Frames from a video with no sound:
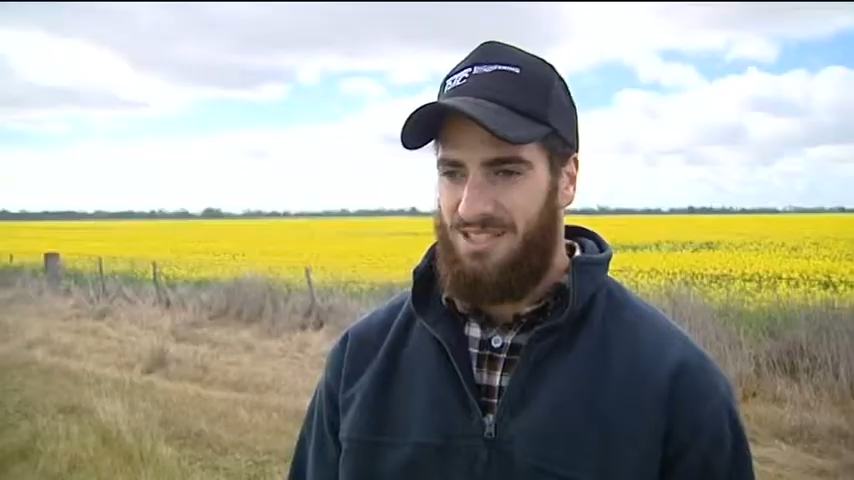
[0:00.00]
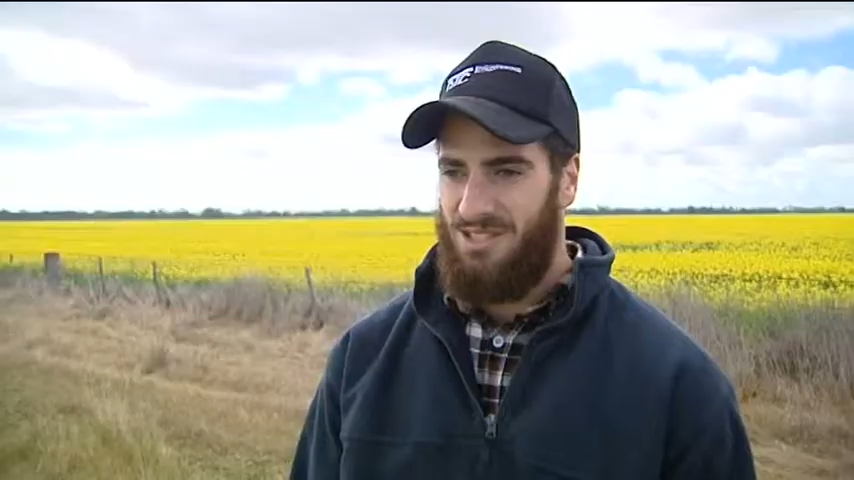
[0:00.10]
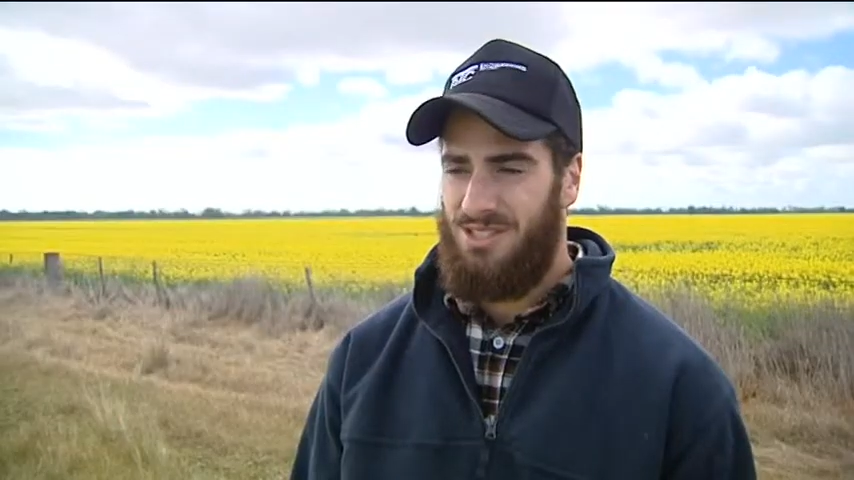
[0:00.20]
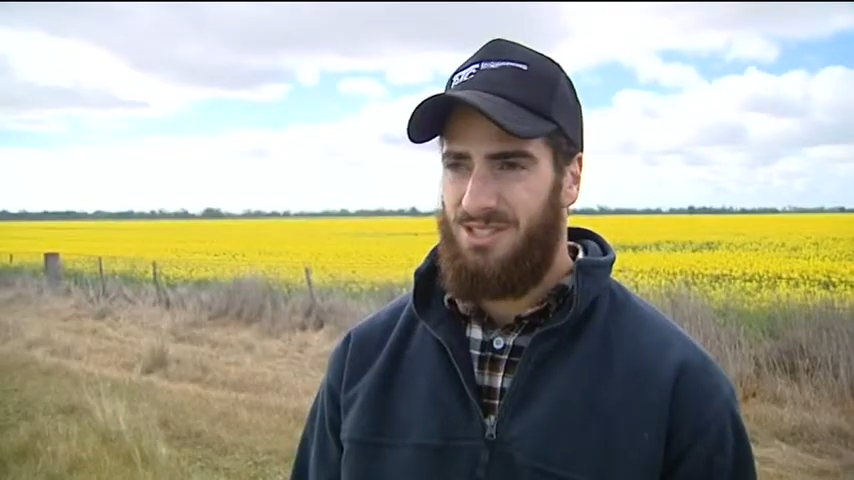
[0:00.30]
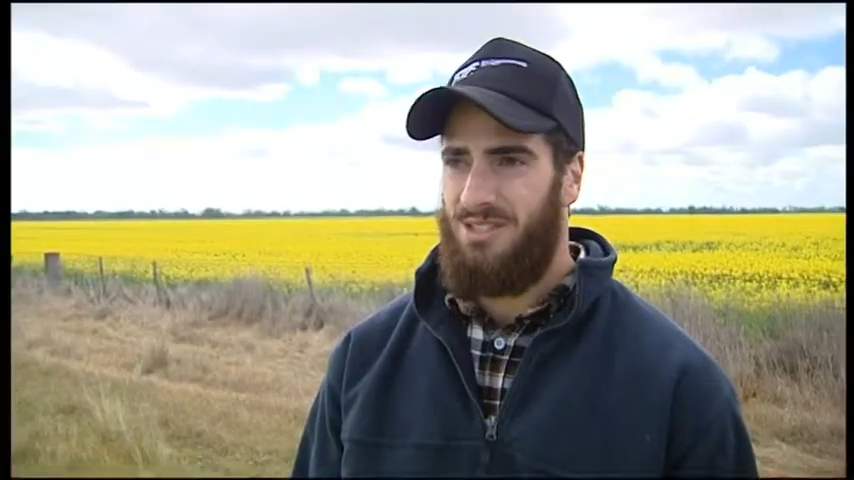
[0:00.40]

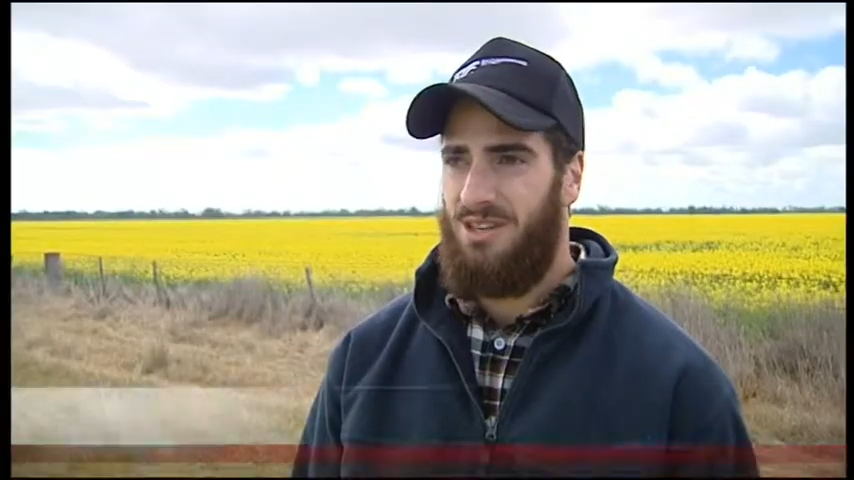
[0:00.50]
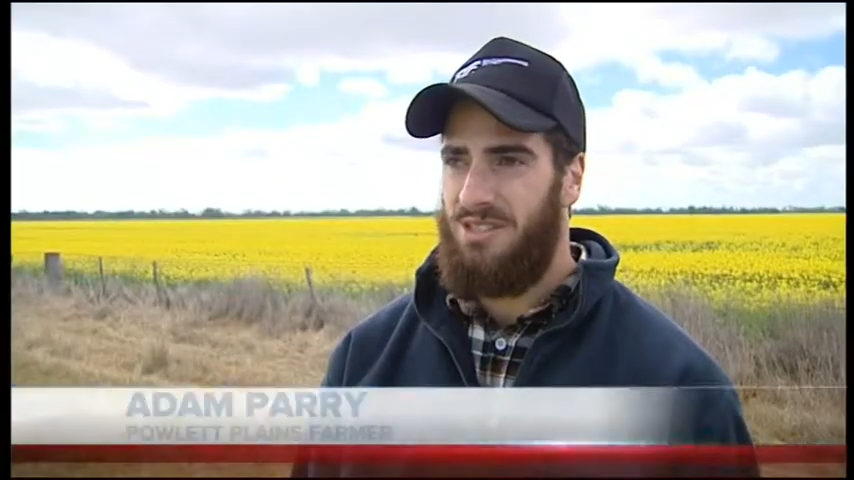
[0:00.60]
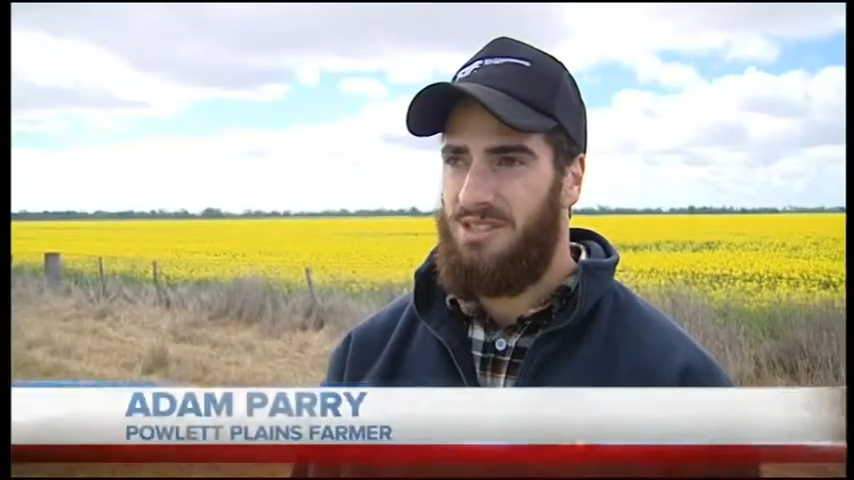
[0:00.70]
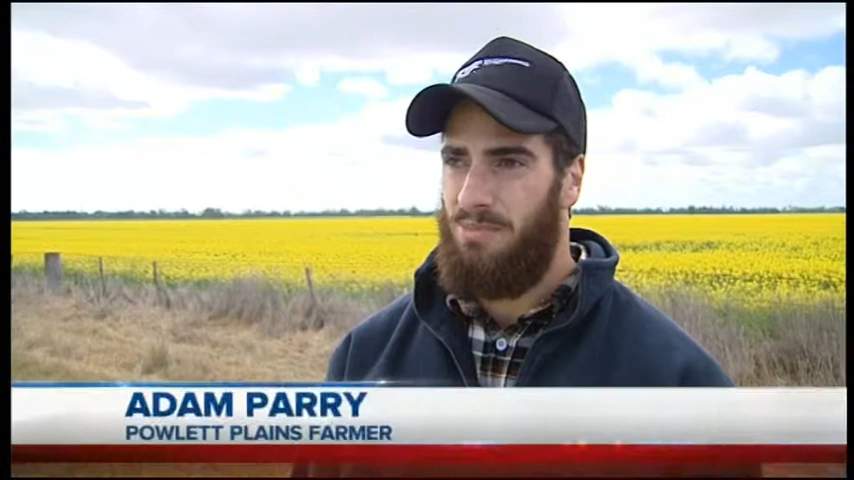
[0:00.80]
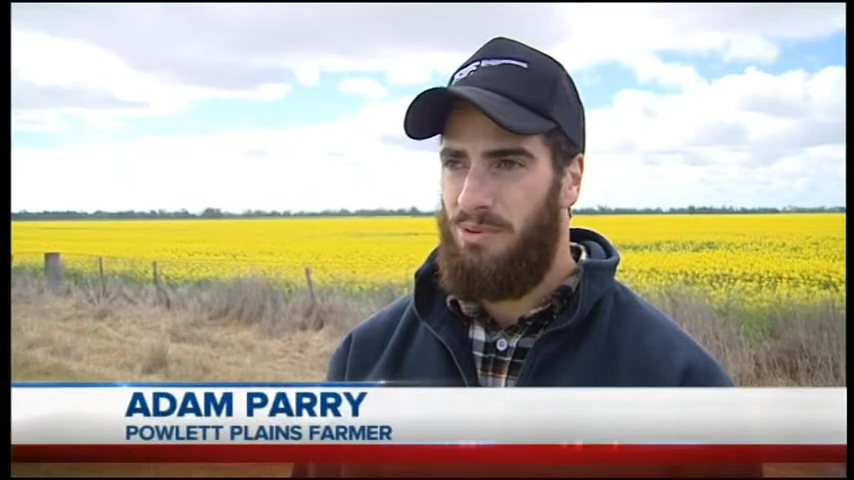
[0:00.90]
It's just so
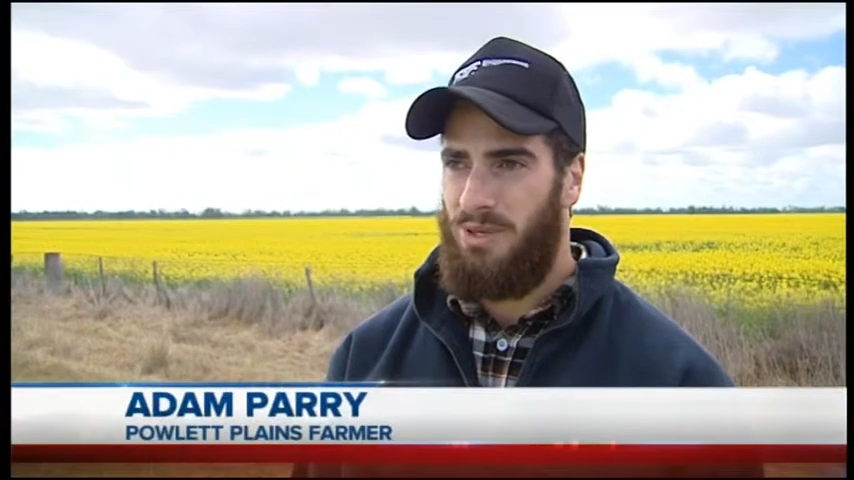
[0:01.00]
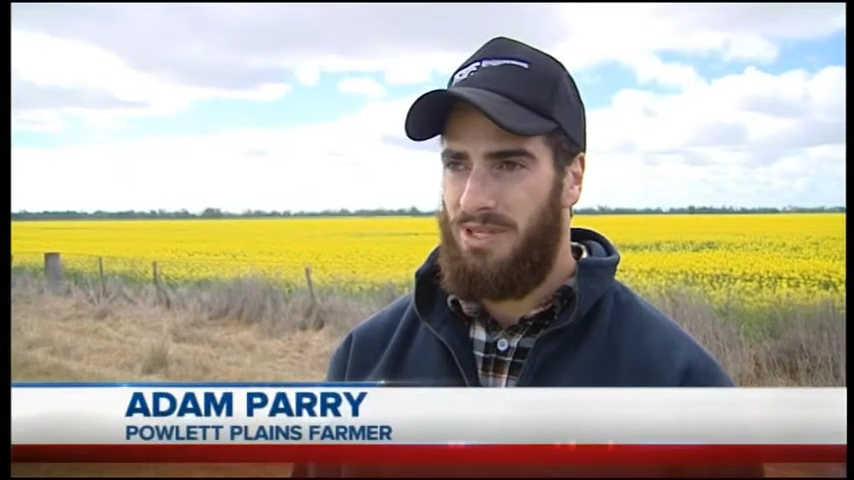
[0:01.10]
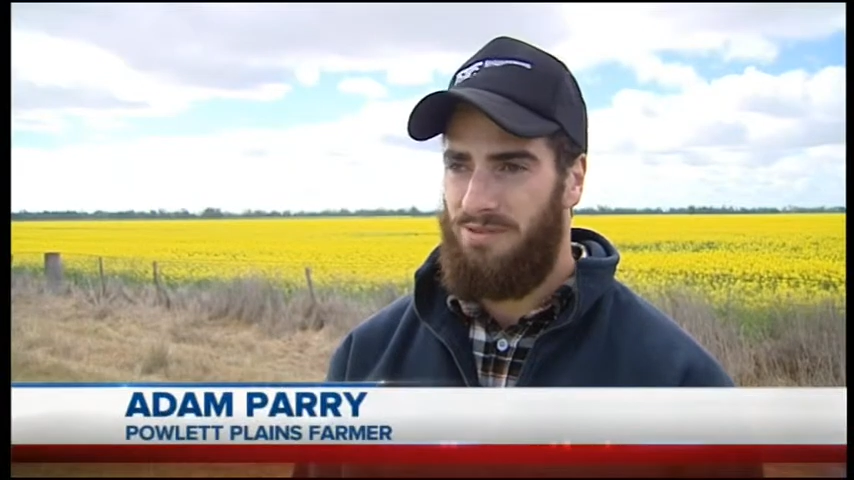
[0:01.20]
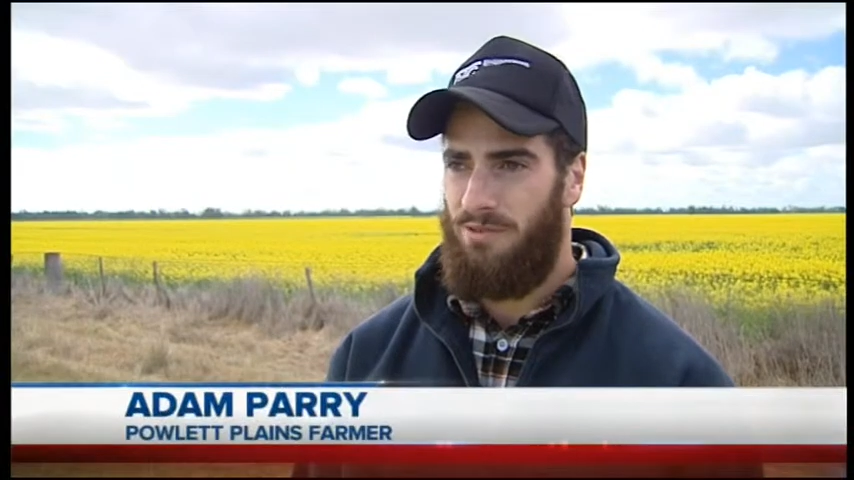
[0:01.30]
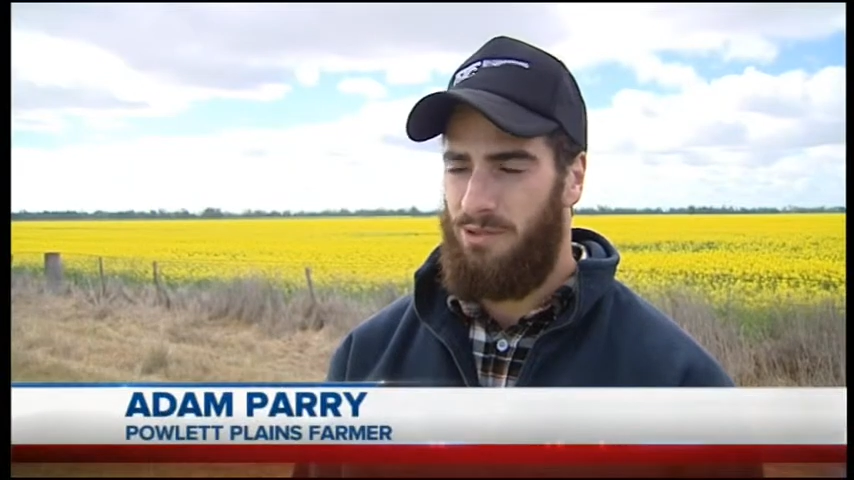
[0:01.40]

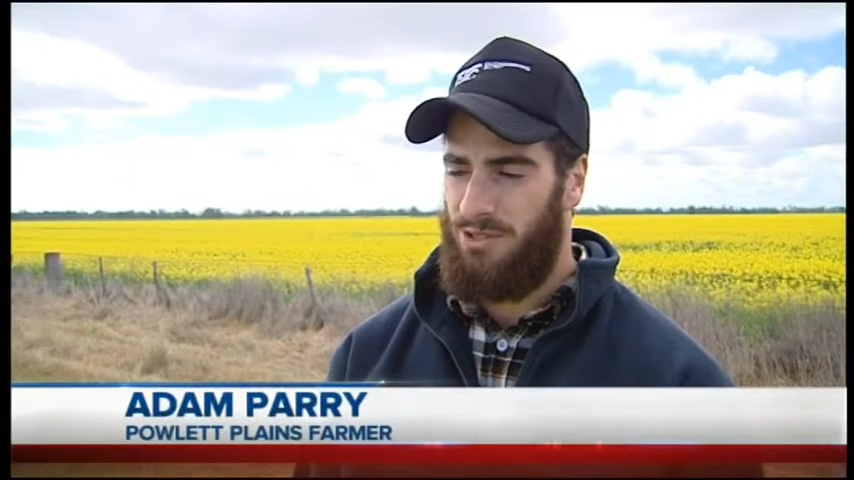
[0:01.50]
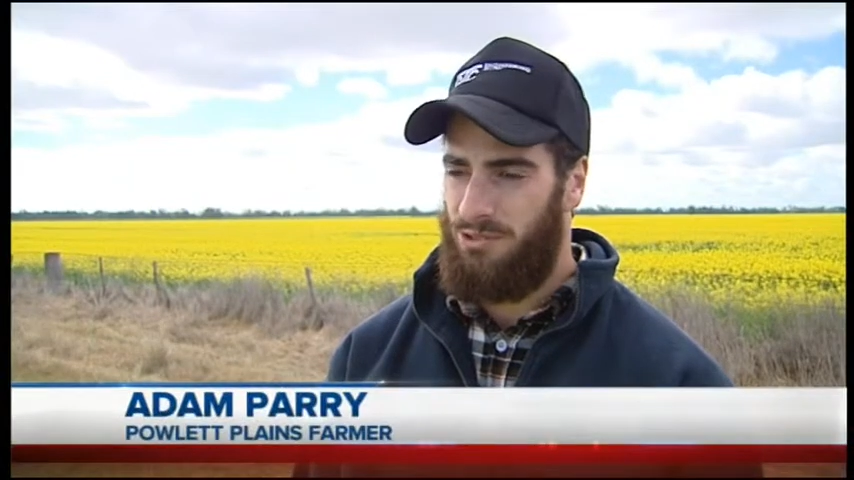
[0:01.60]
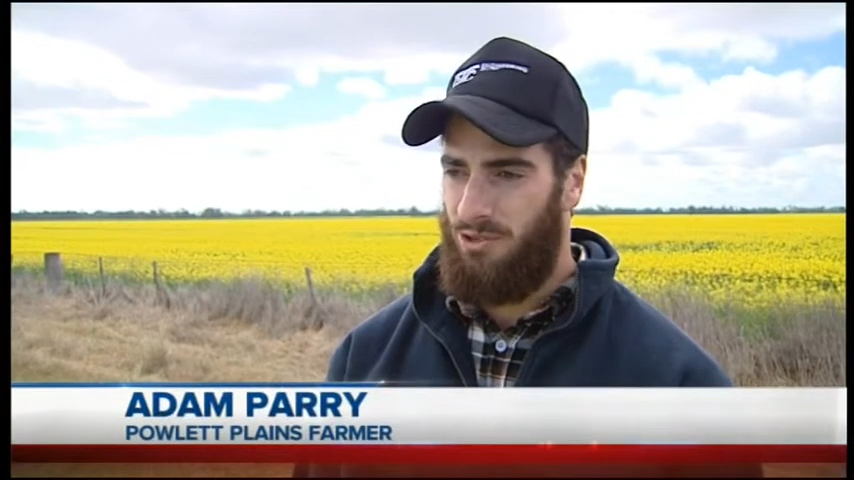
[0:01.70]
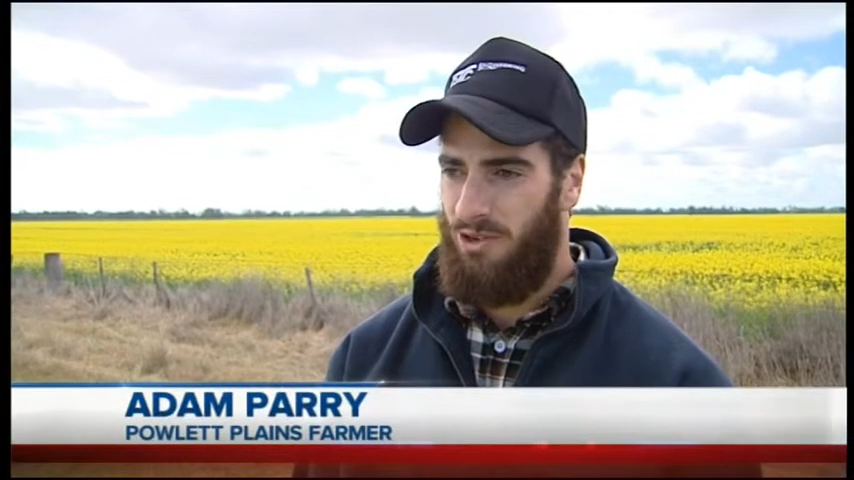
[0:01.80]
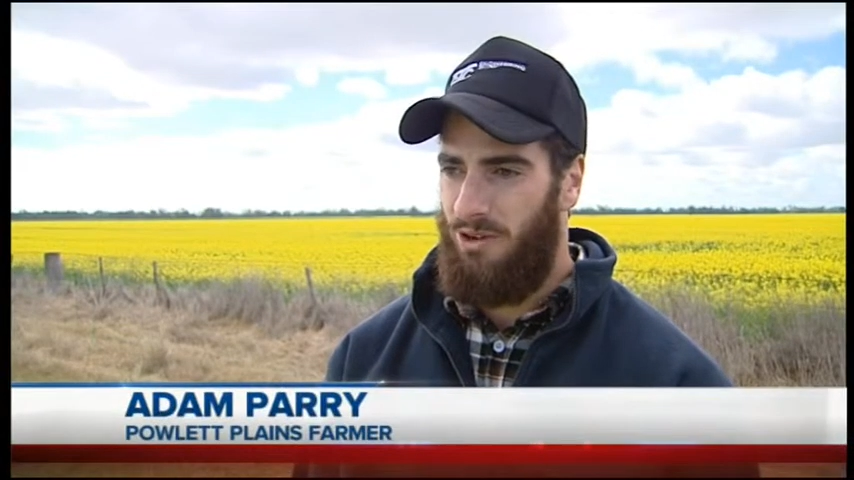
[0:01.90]
disappointing for it to
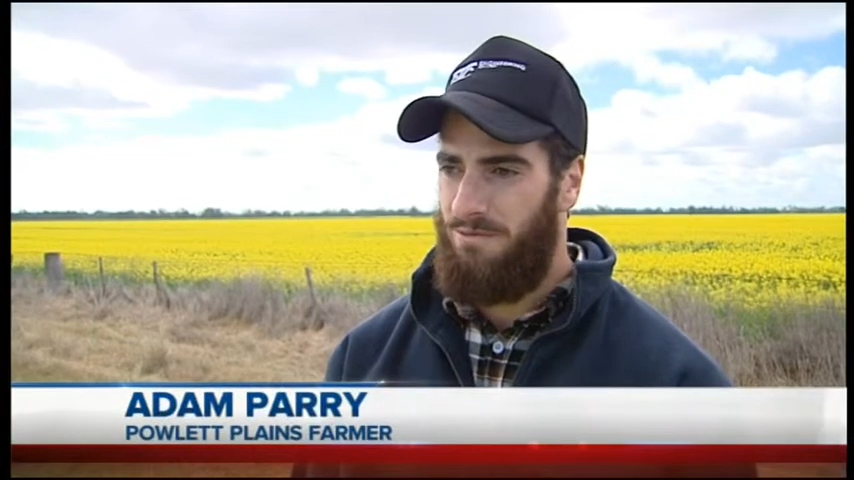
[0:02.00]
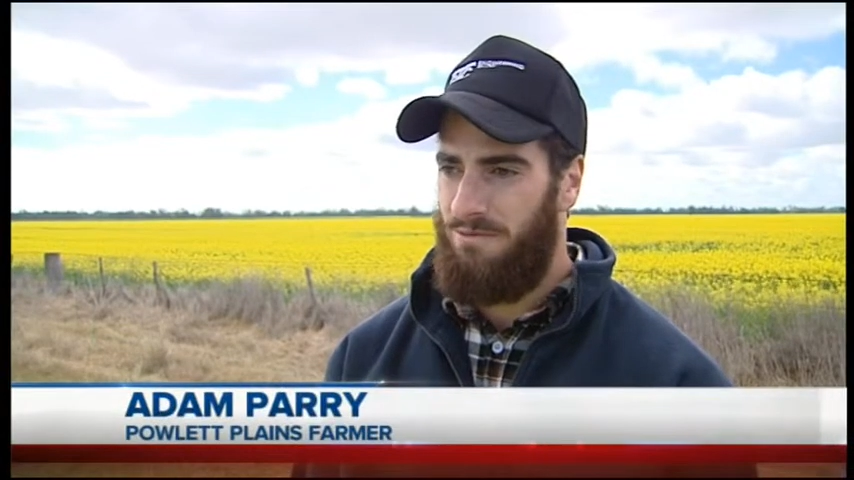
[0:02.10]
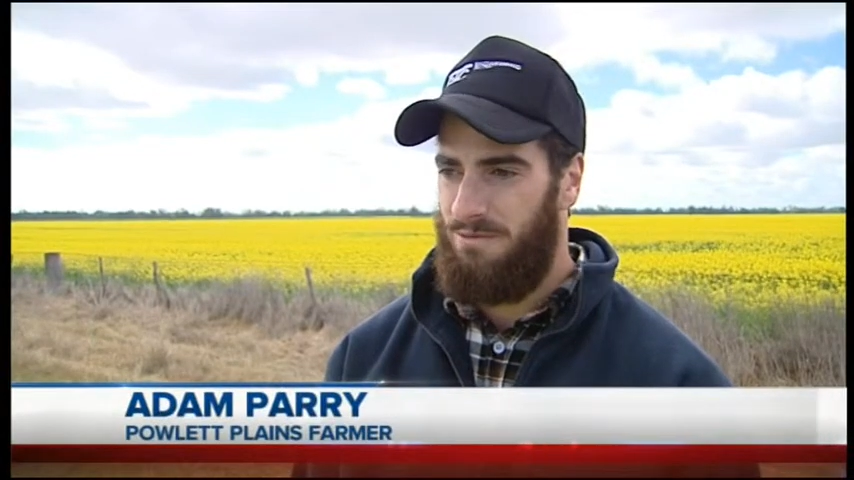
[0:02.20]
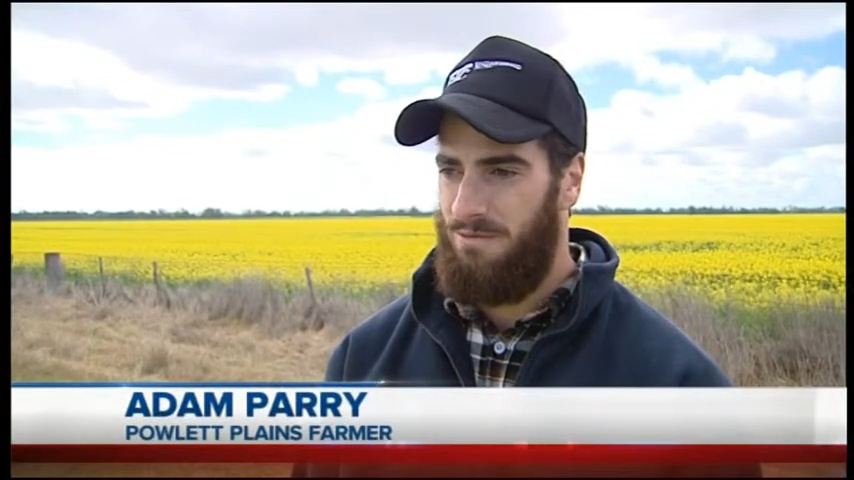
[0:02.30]
dry off